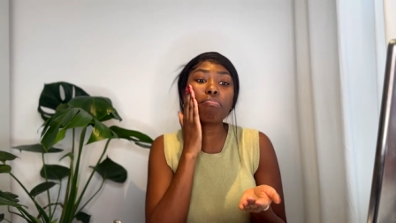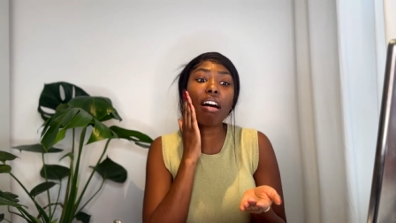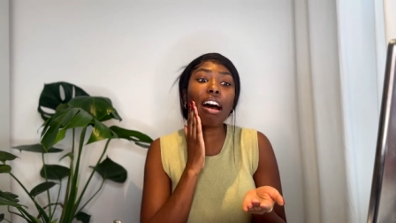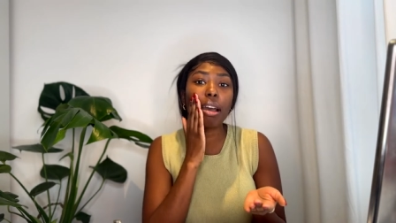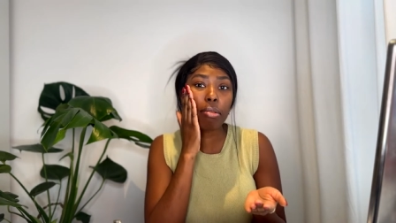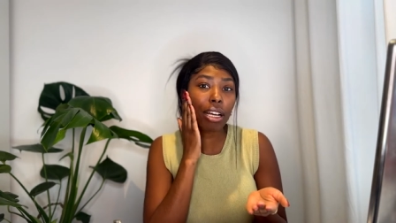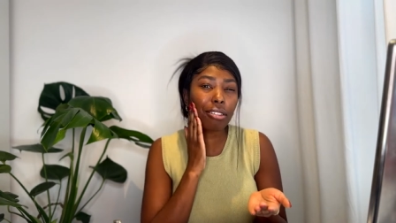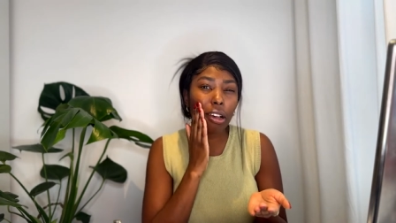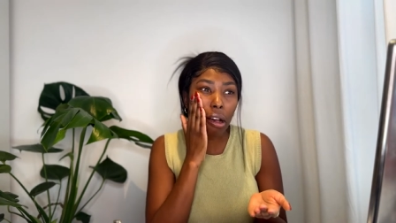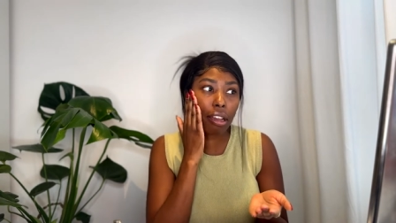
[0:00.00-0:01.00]

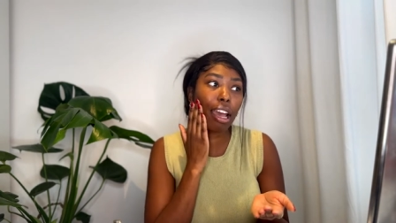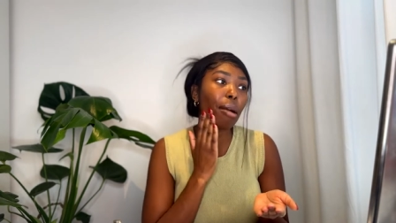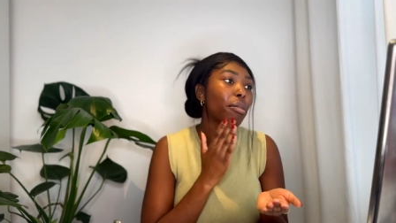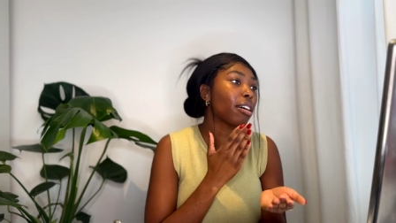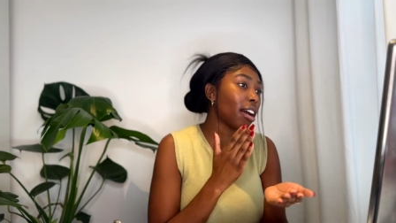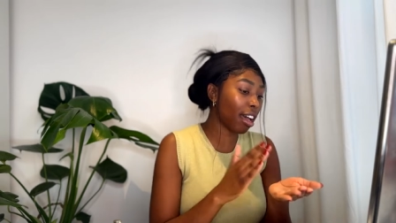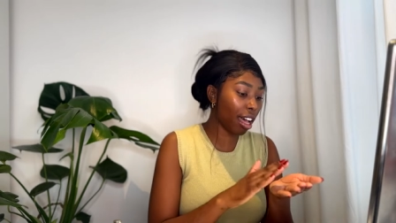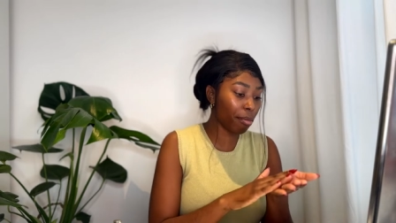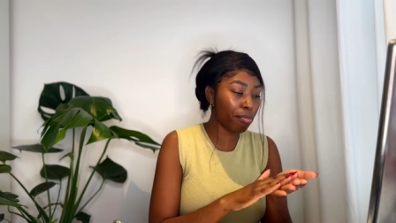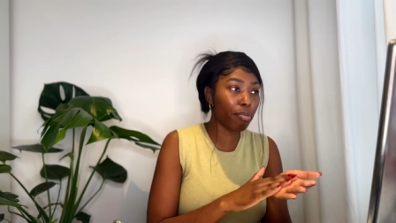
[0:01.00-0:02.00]
eyebrows on camera. I
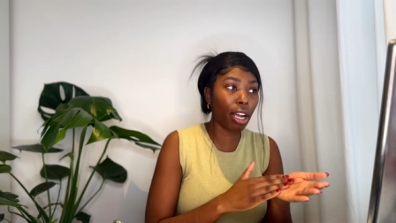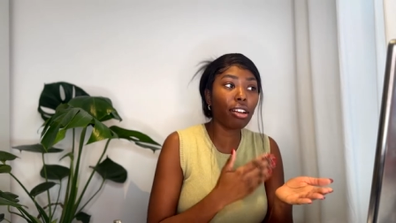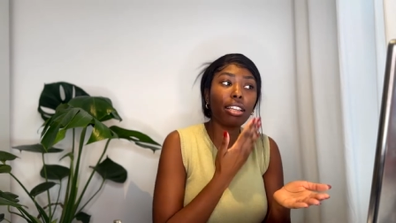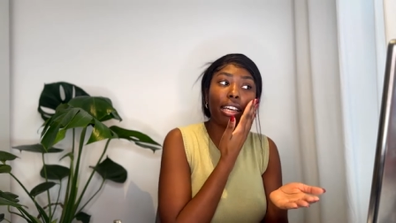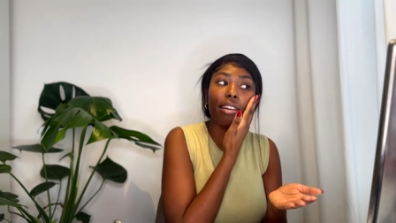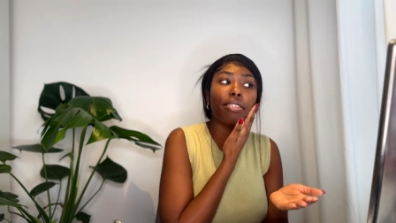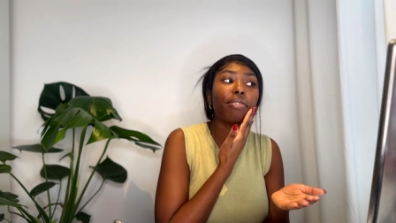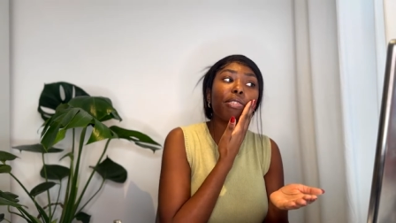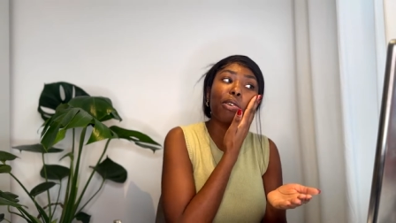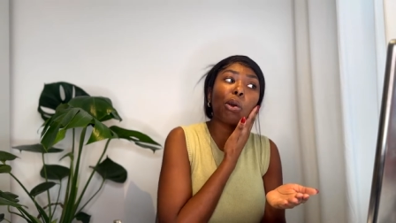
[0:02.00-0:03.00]
barely have
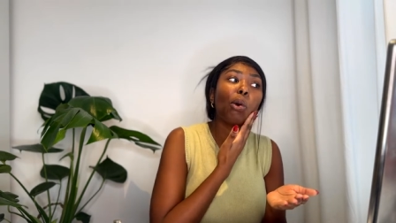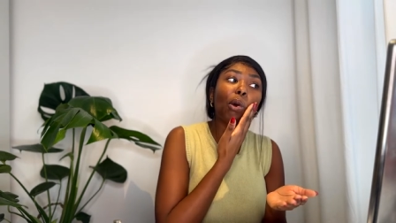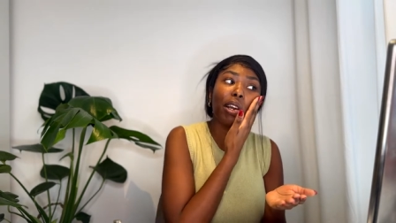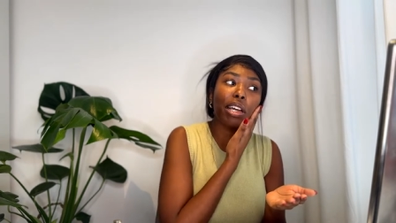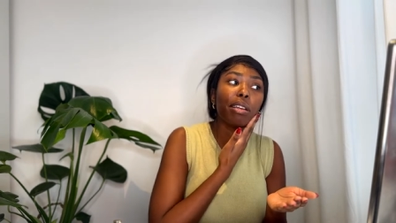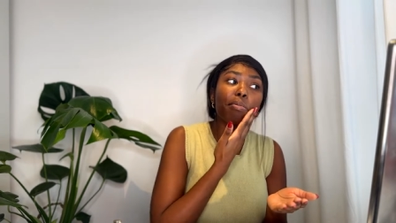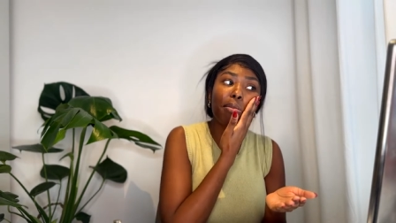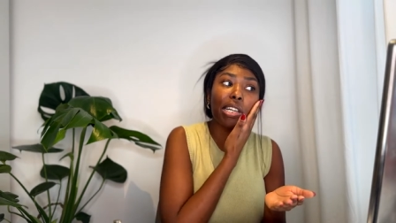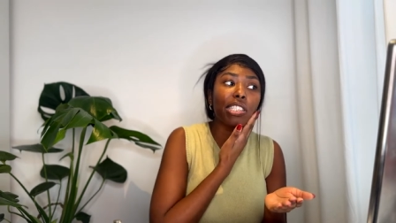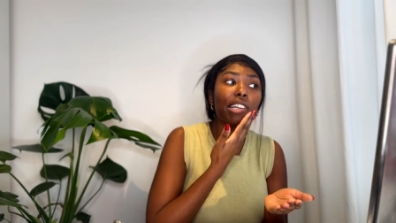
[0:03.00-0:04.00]
even recorded,
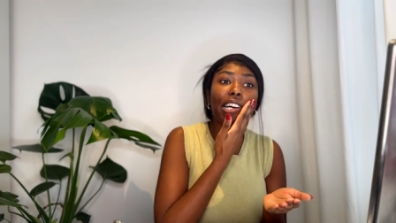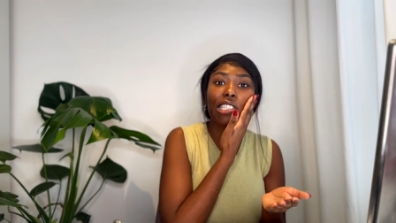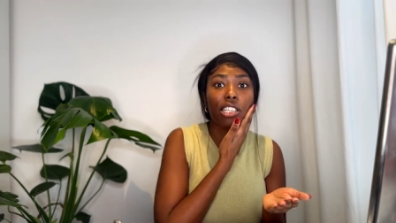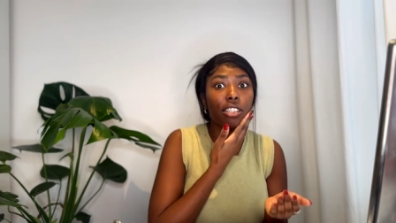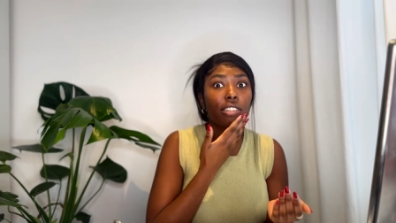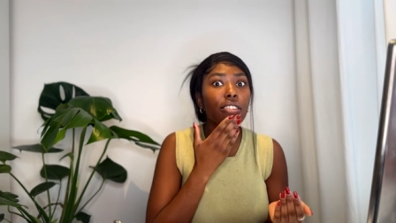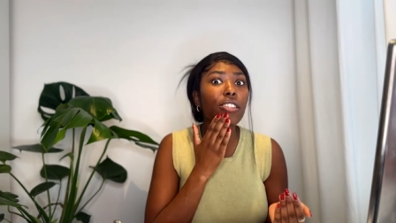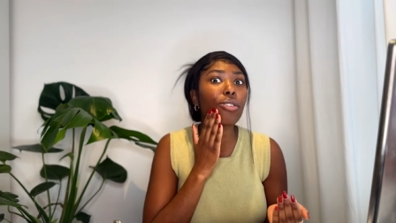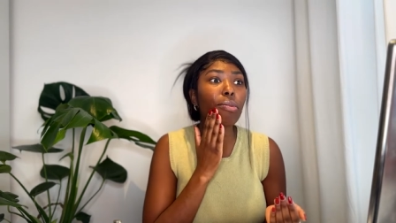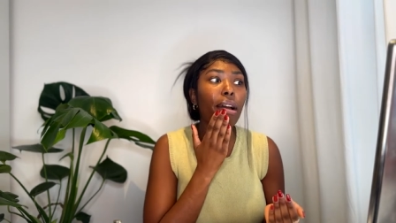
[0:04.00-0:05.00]
much less
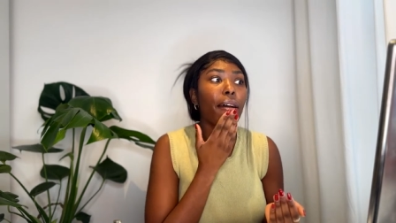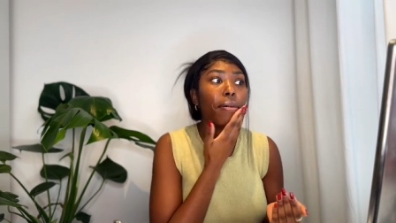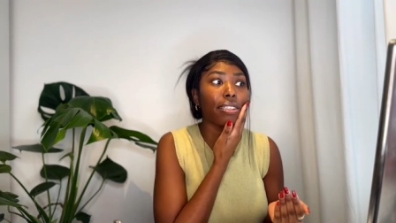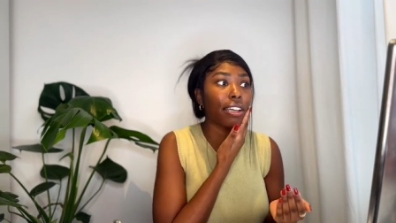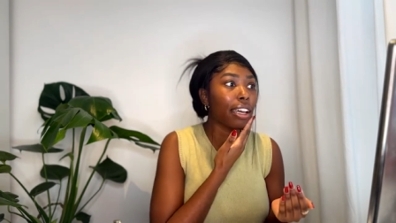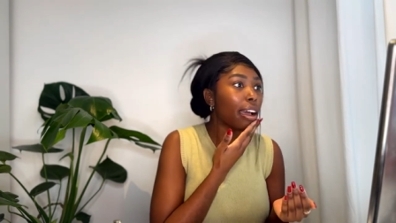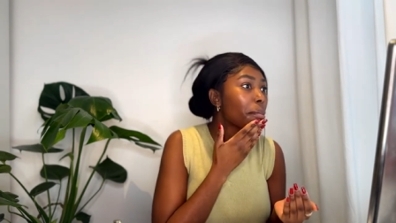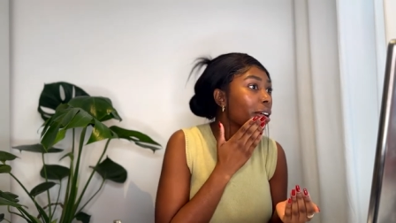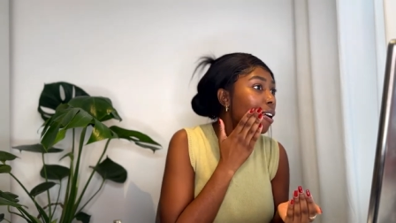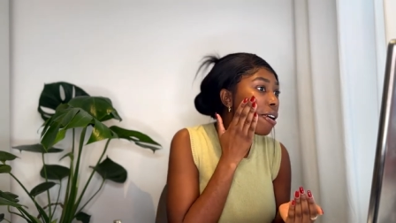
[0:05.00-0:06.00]
doing my eyebrows on
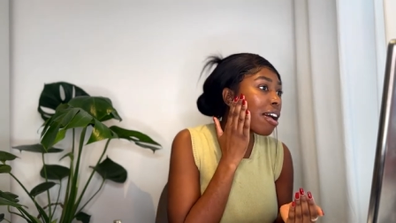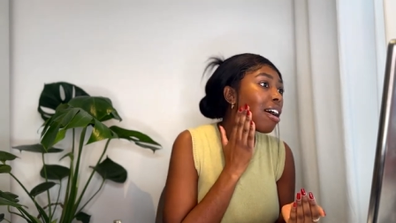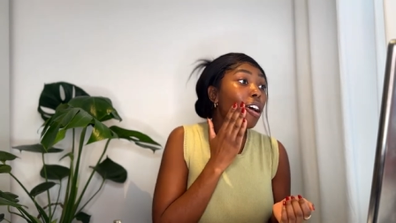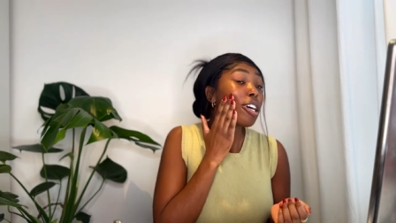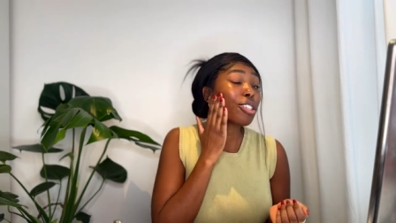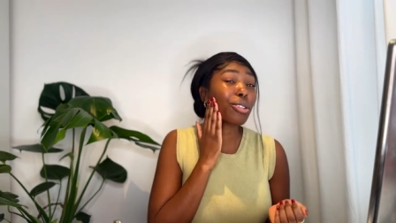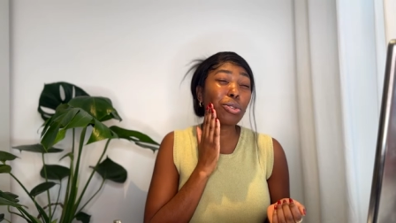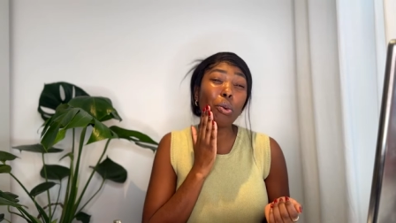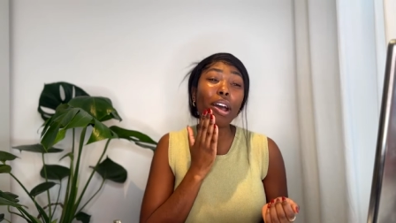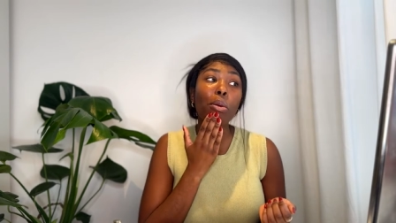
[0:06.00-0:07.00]
camera. So it's
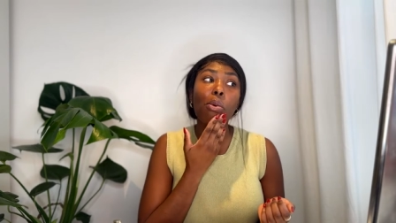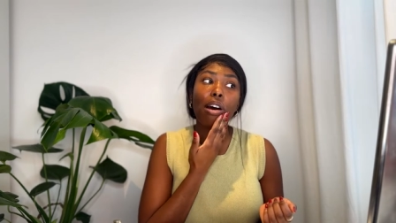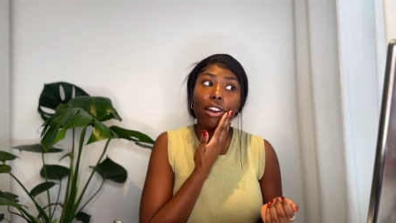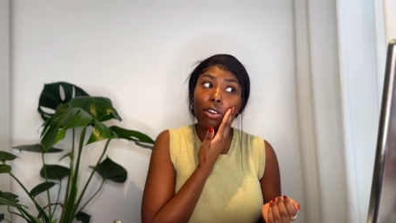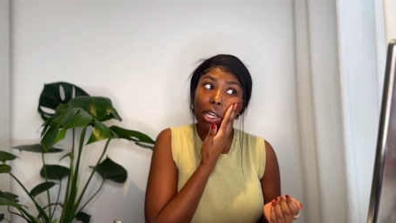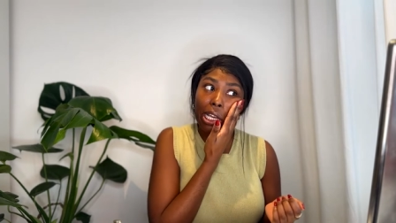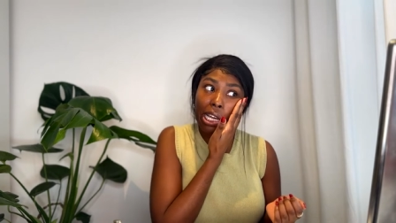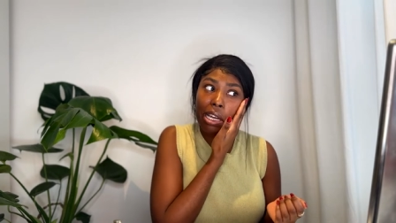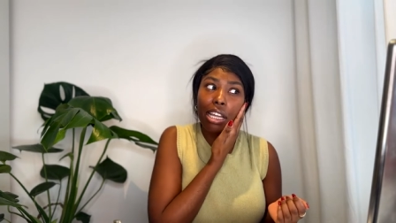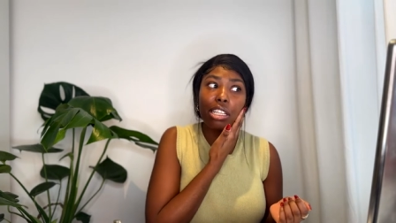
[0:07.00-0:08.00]
quite watery
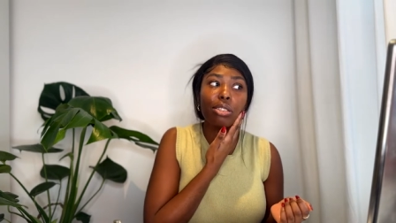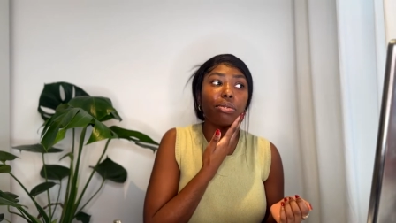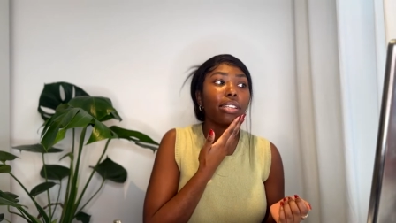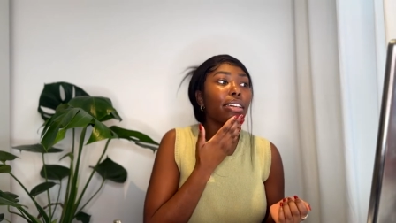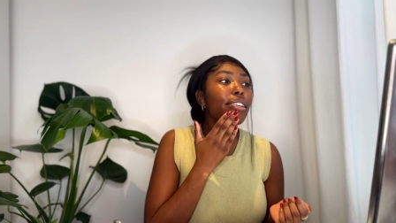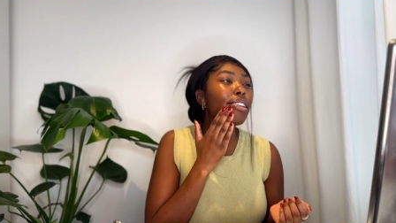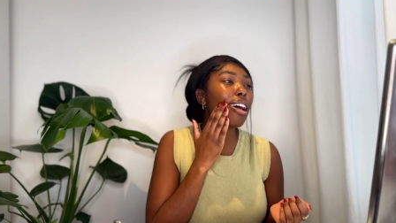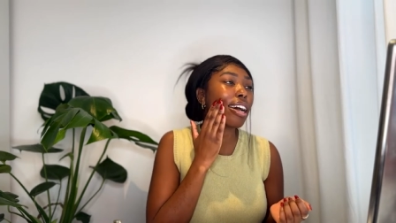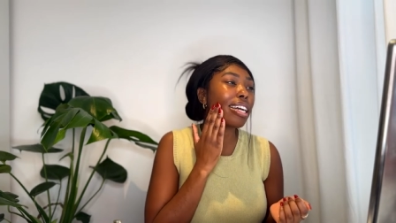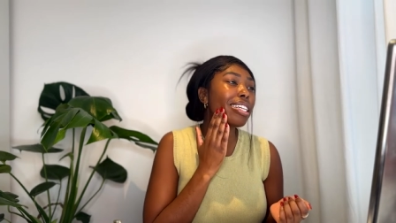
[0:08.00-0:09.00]
and it's really
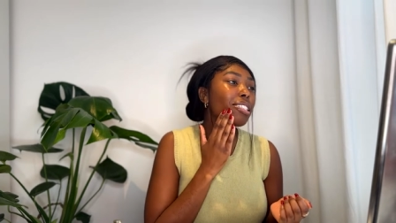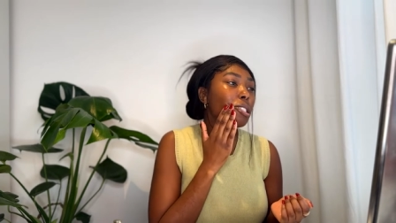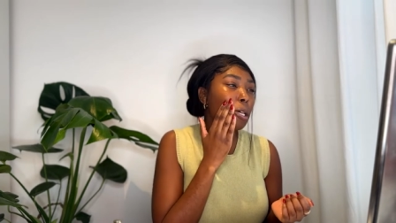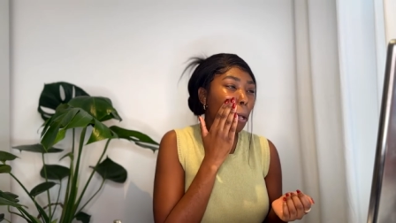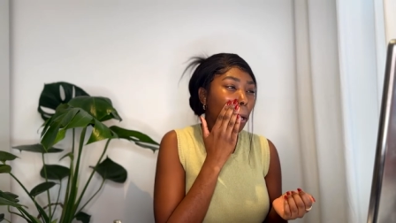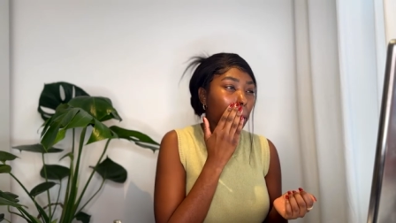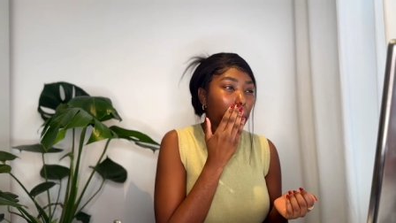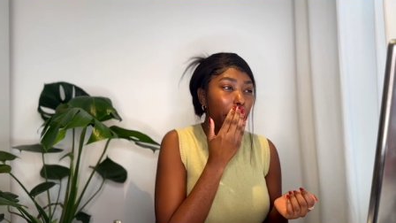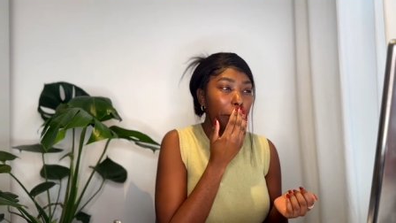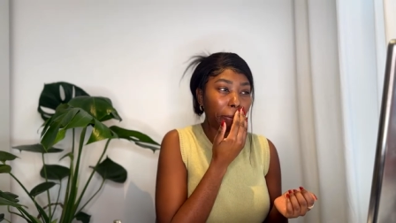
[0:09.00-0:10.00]
nice. It
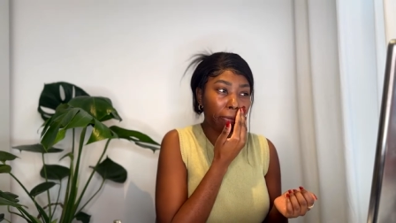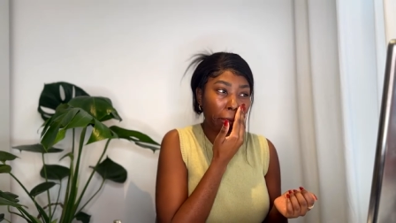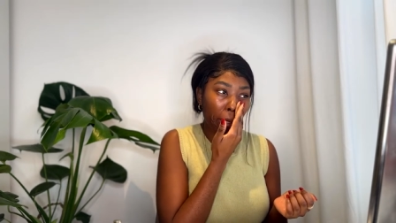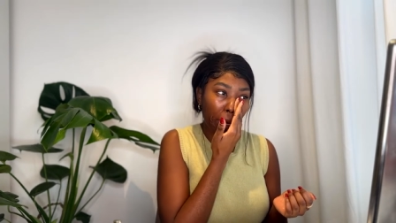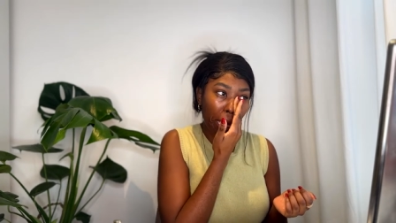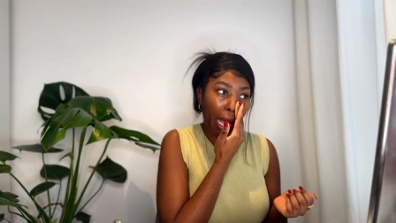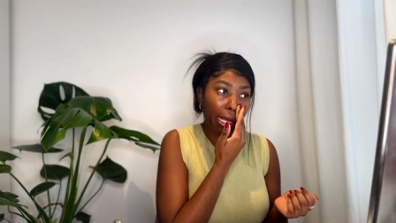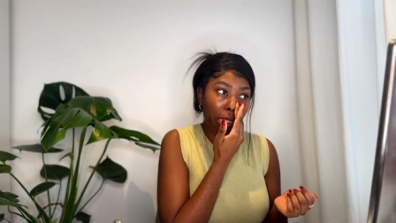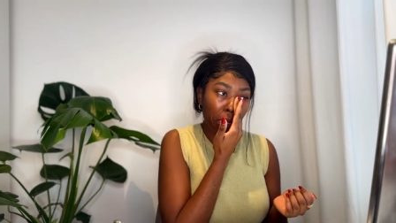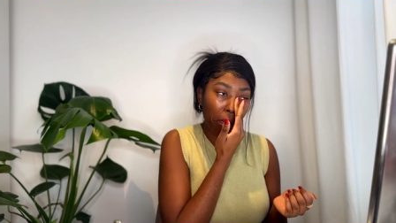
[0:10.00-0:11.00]
does feel like it
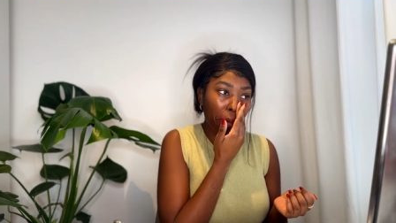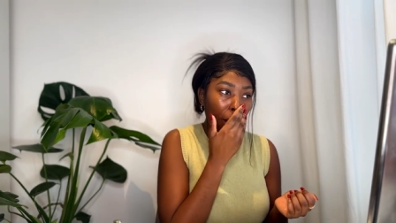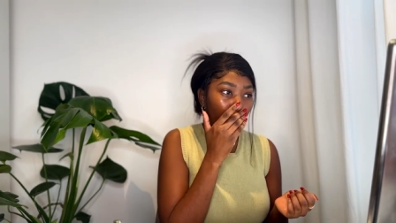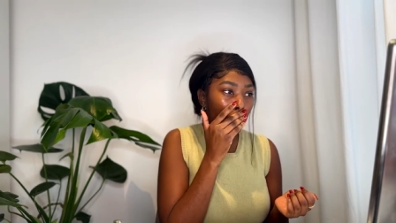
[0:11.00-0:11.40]
has a little bit of